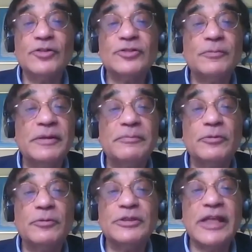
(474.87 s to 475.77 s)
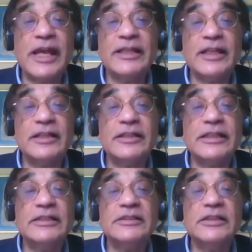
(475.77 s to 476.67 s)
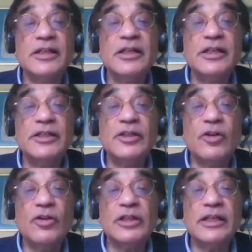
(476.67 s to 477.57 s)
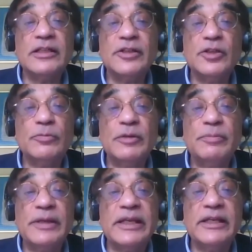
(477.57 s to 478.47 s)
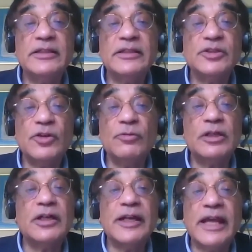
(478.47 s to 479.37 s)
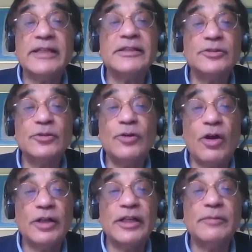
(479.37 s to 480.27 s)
So people would say that these, that human beings, were connected to God in